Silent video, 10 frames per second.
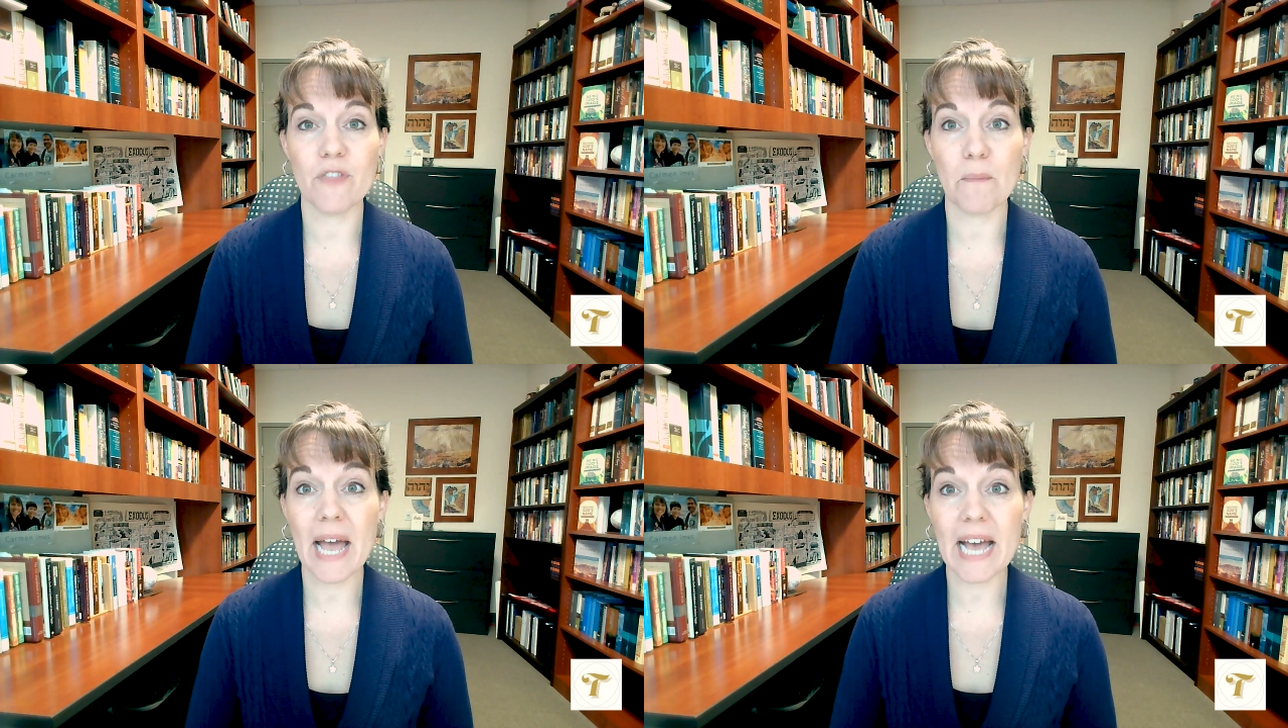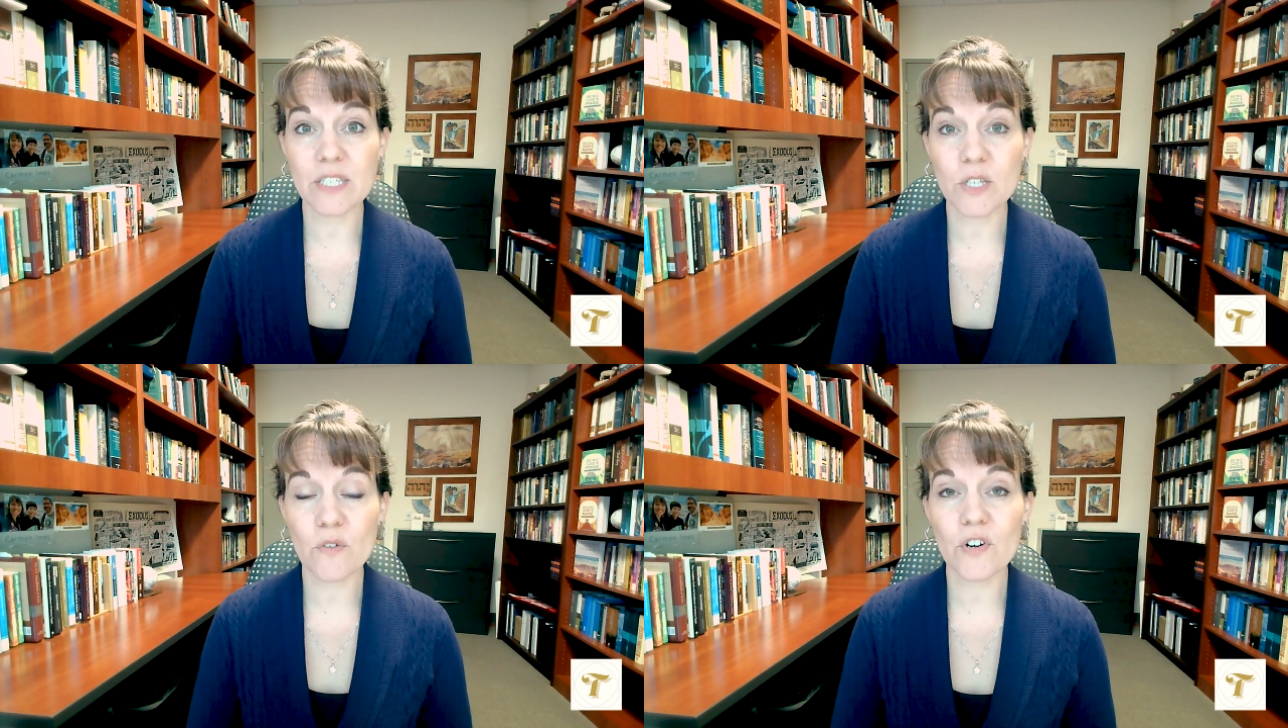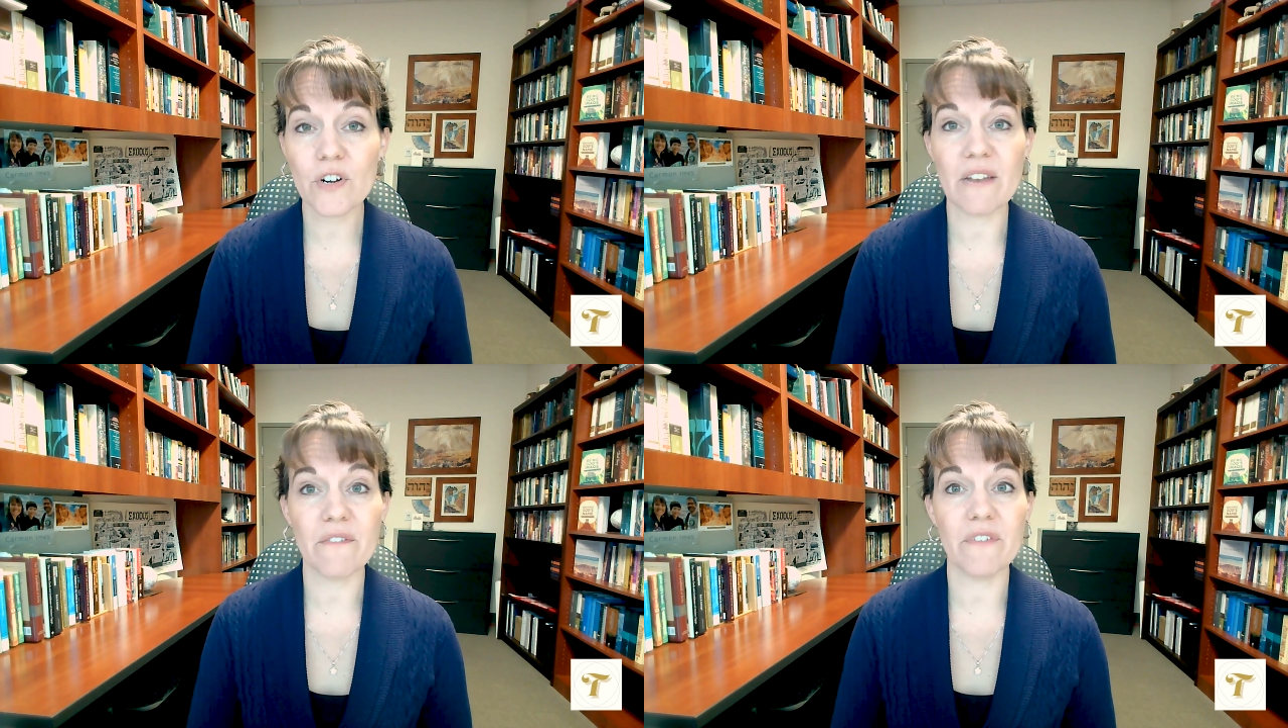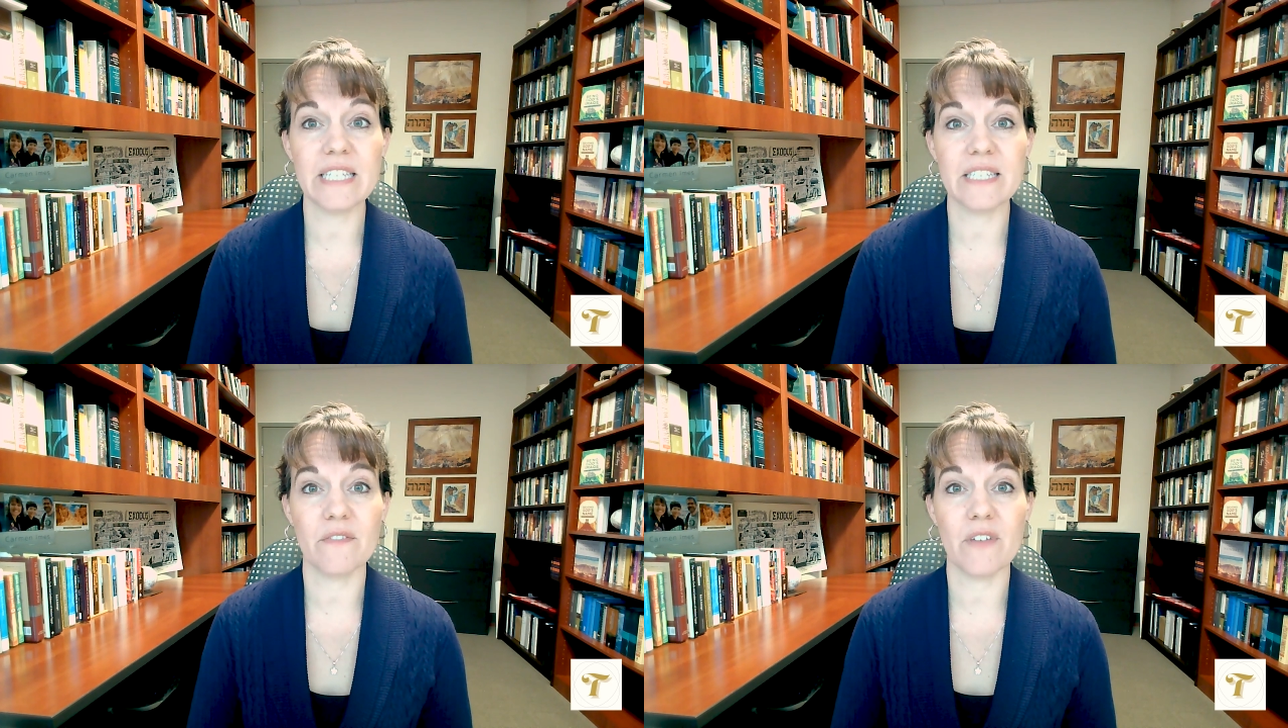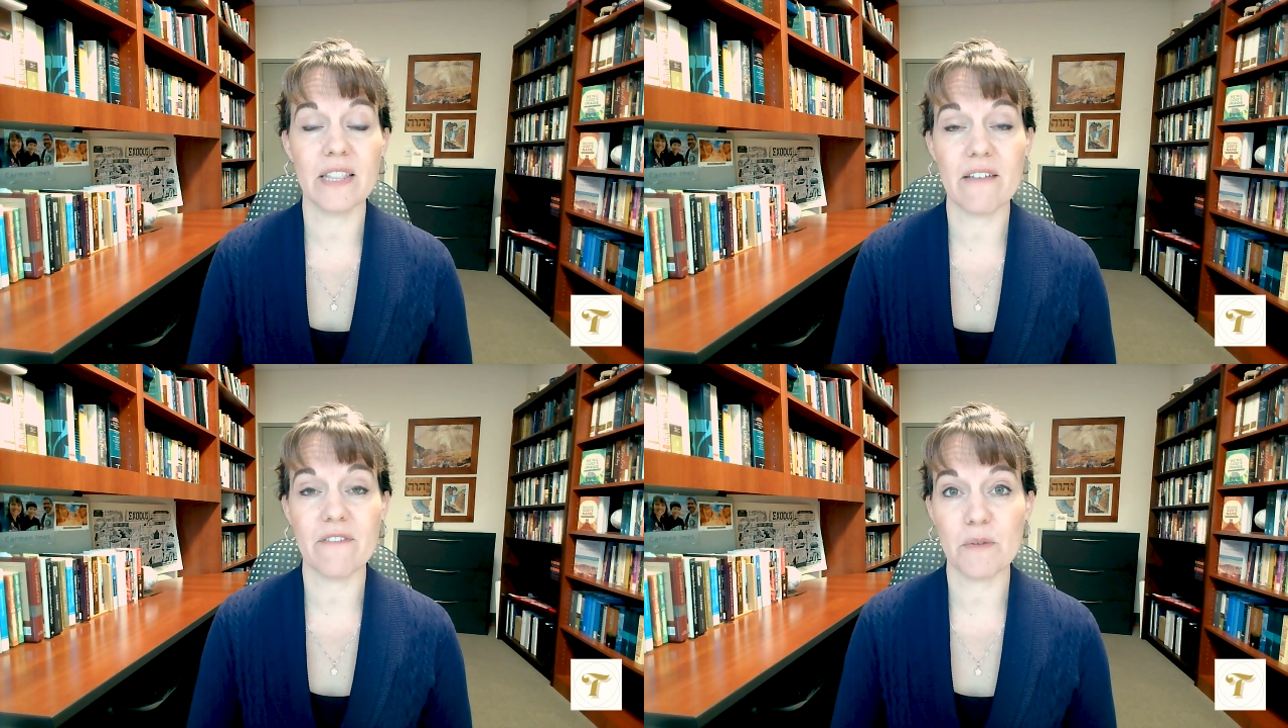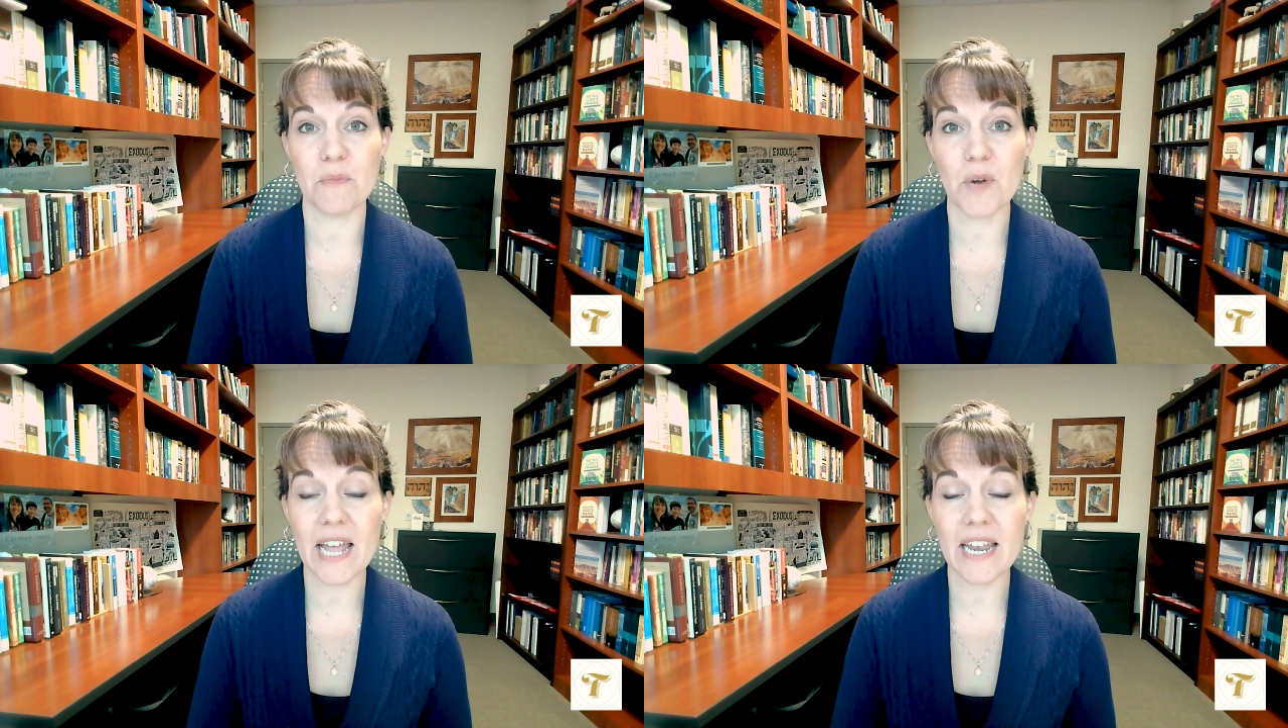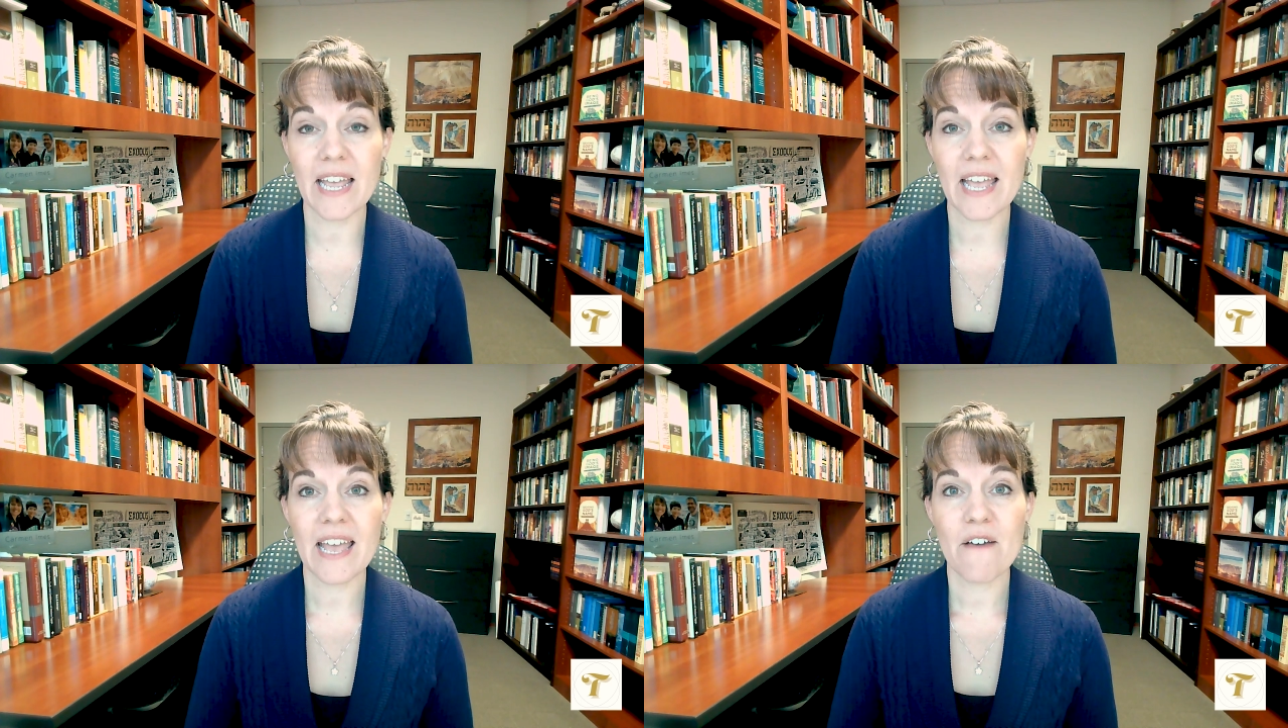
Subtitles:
the Passover and Feast of Unleavened Bread